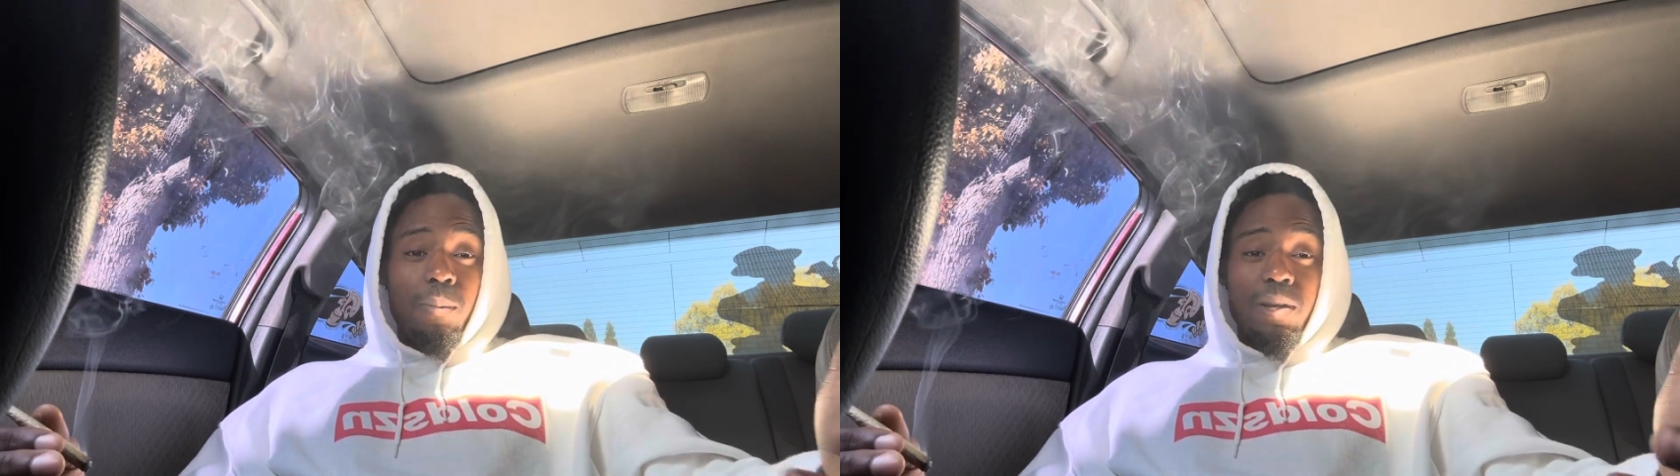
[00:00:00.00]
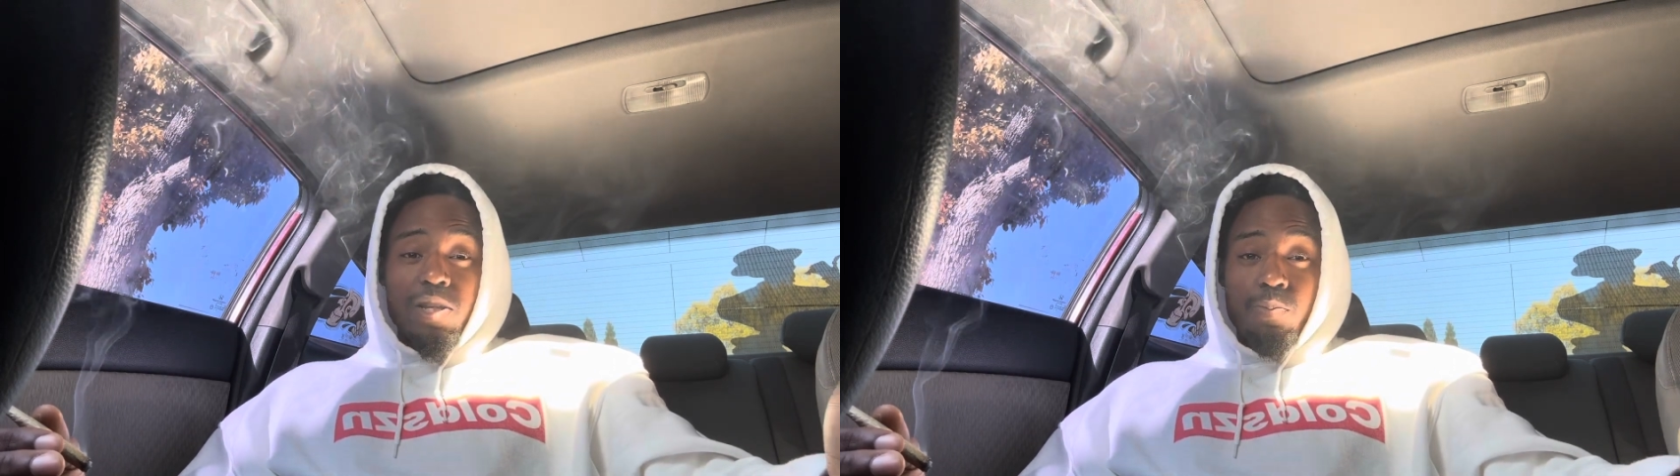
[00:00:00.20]

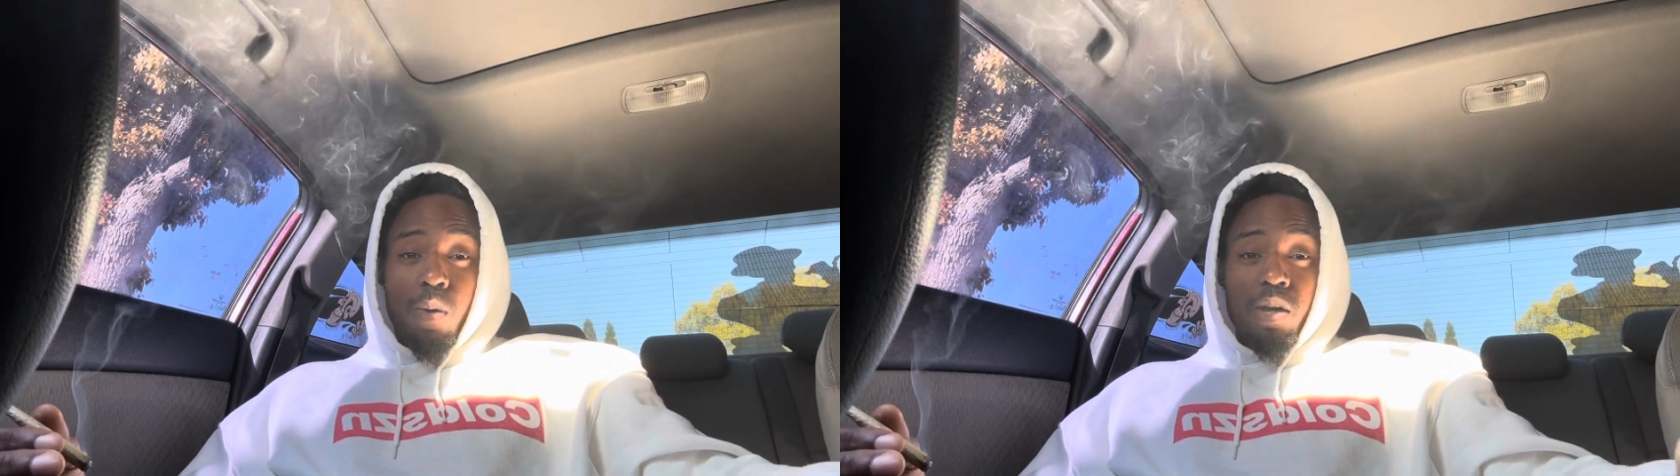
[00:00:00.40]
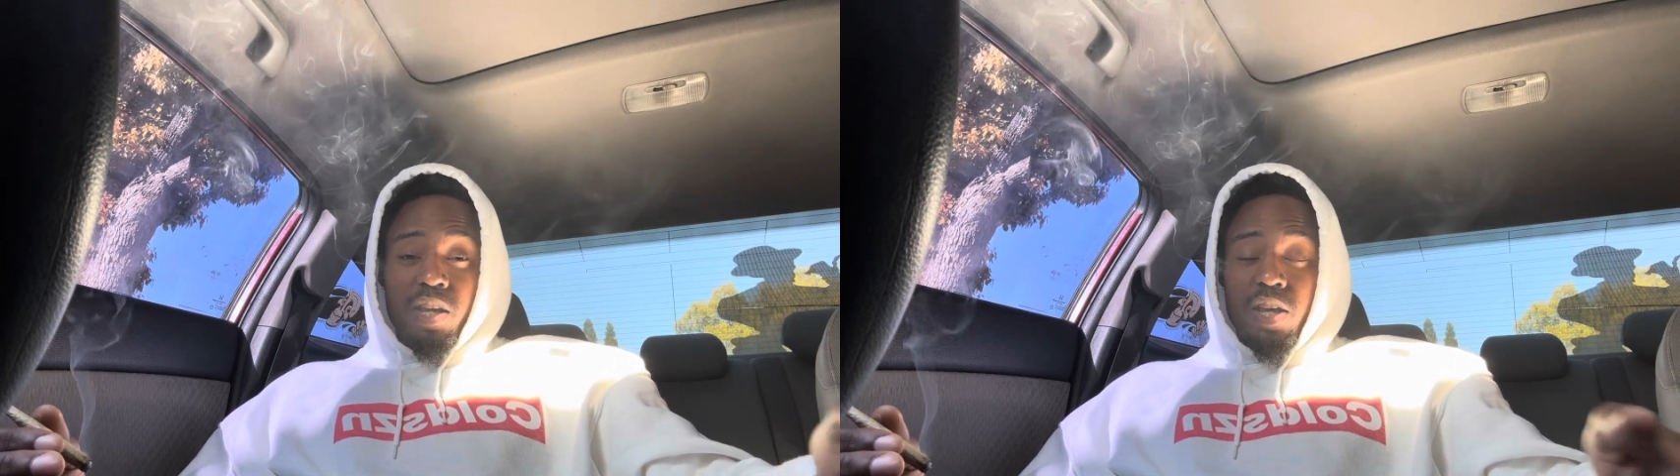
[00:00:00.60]
I'm going to
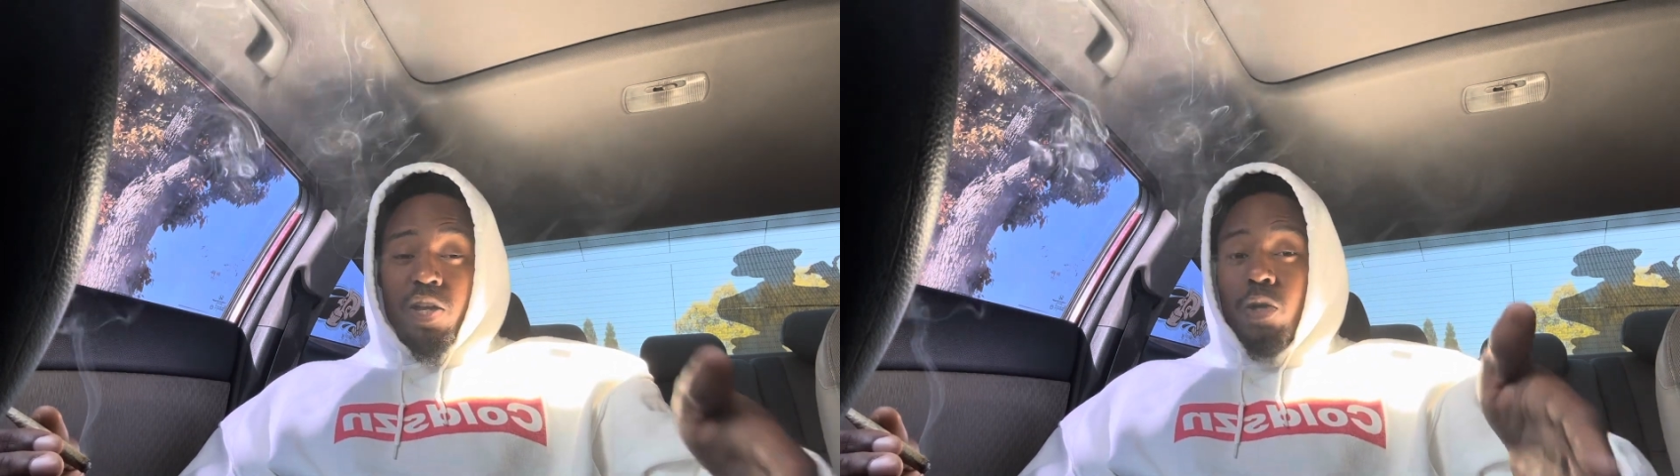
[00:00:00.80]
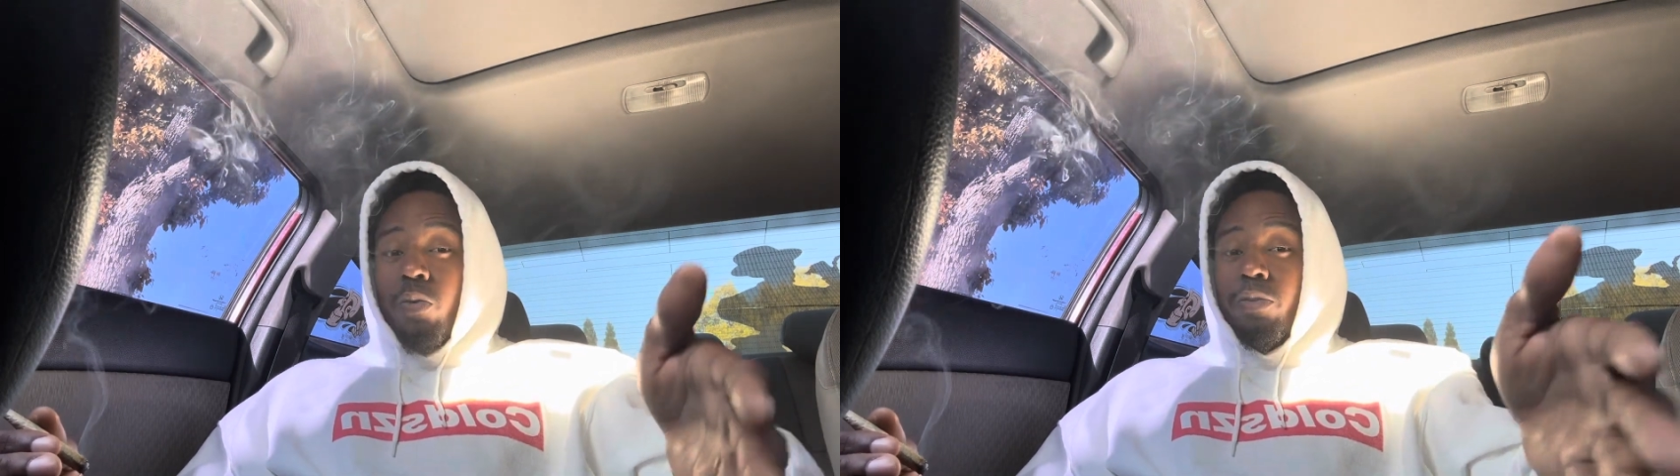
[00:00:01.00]
Sparta
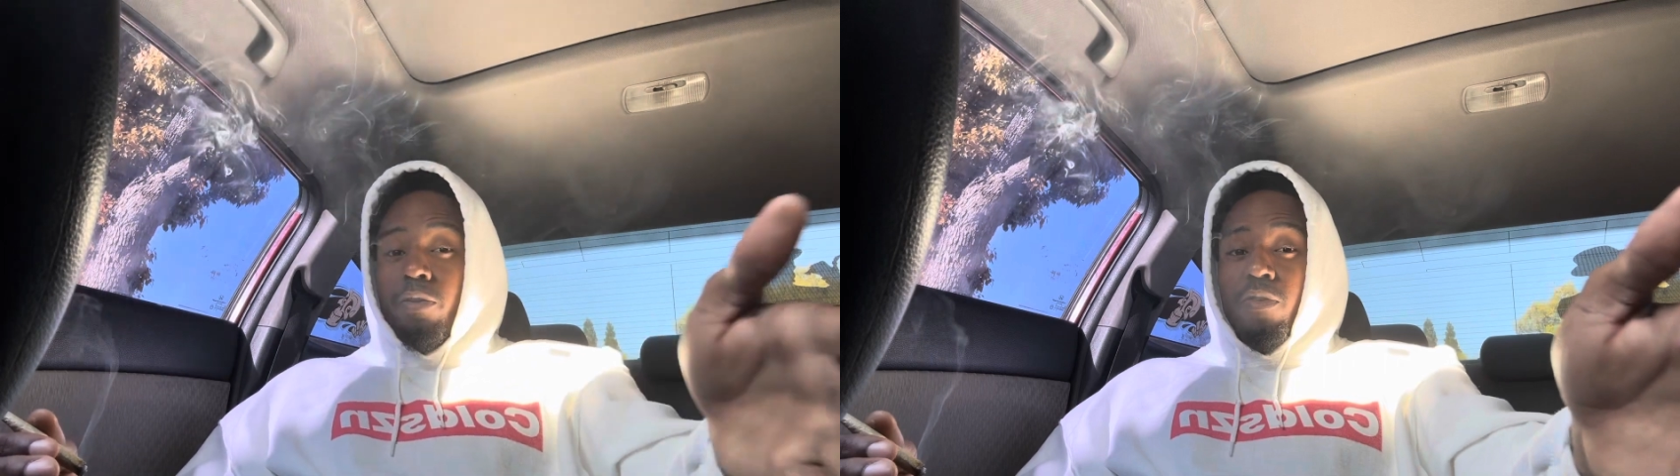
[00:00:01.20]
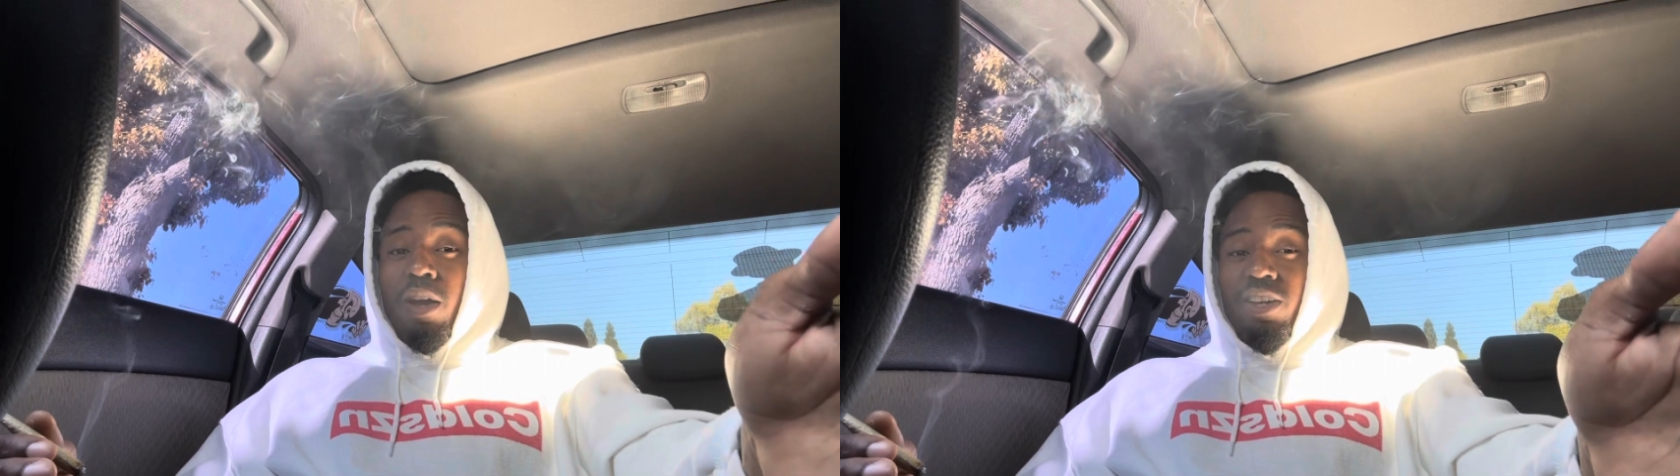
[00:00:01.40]
kick you in
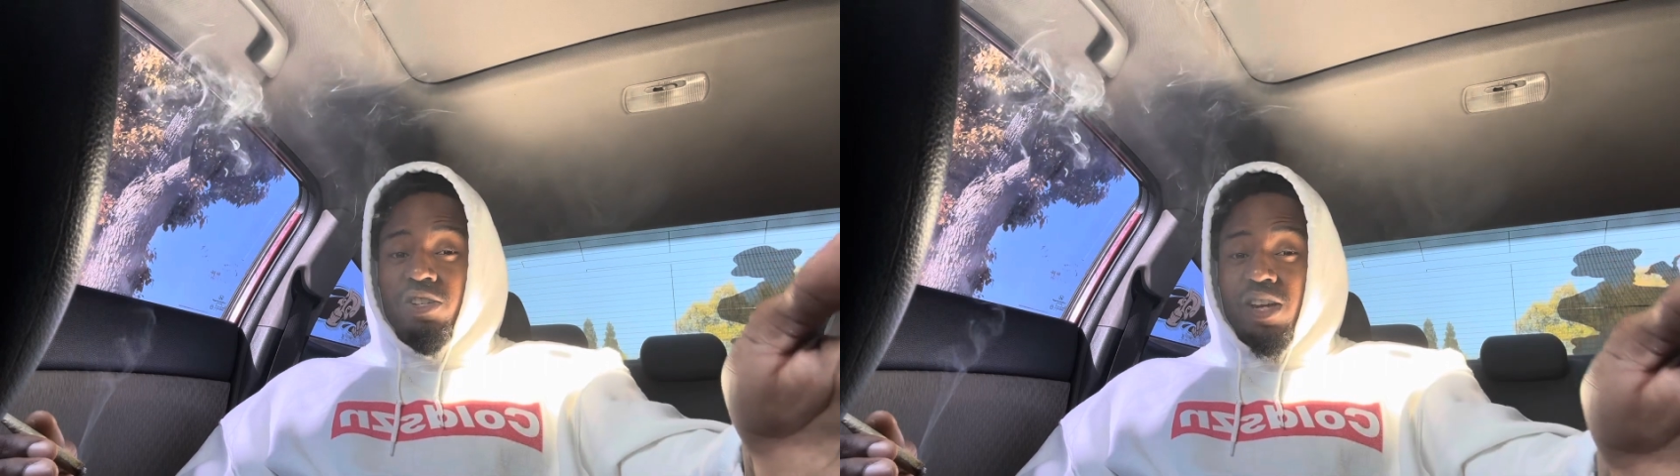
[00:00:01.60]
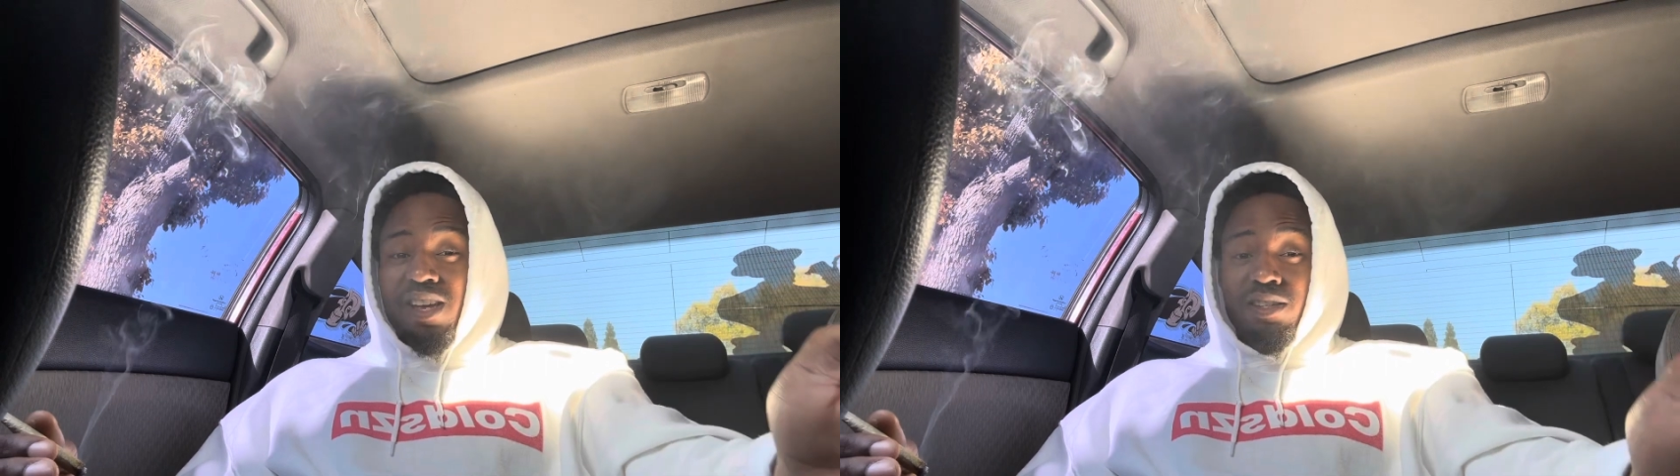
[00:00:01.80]
your fucking
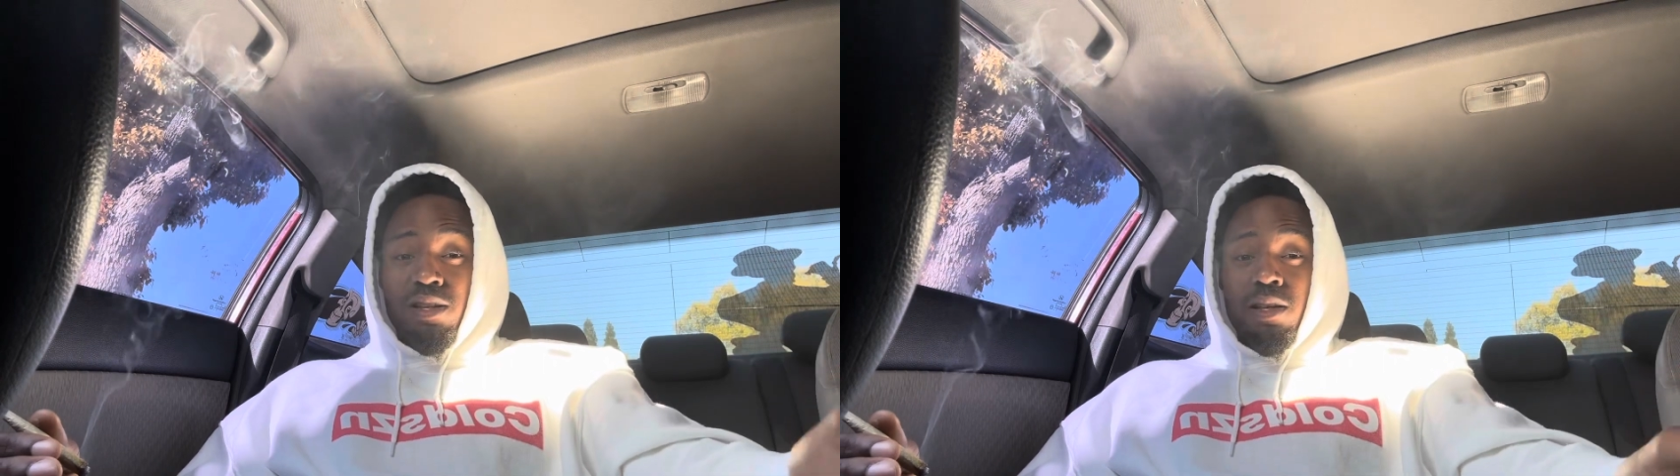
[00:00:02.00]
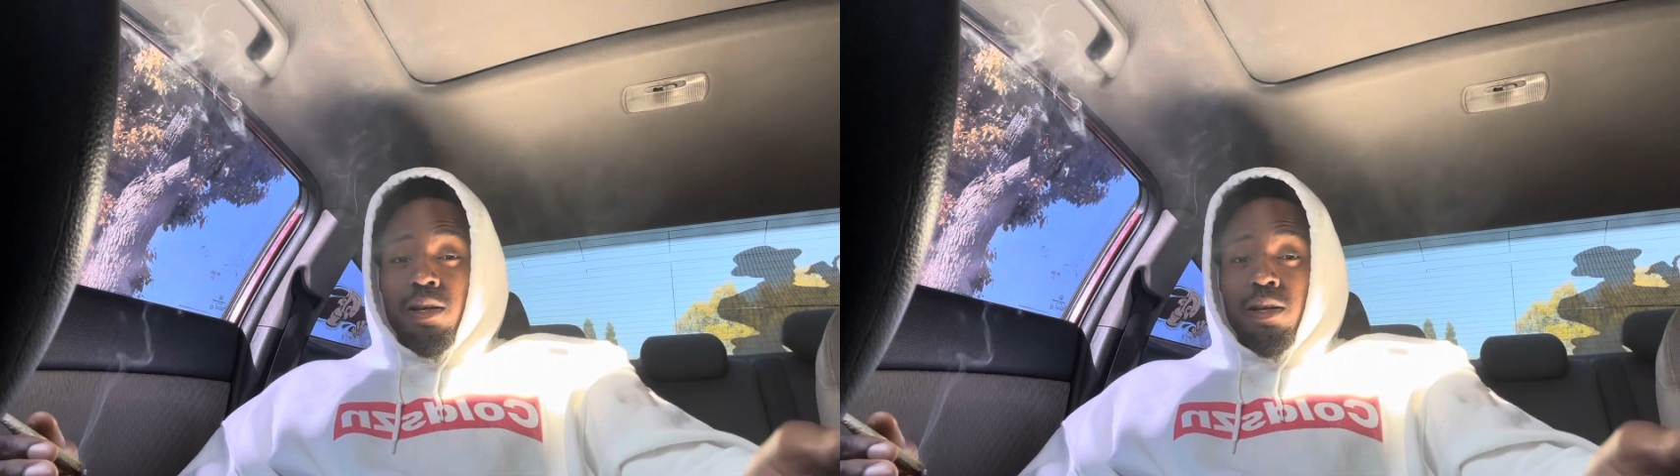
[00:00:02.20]
chest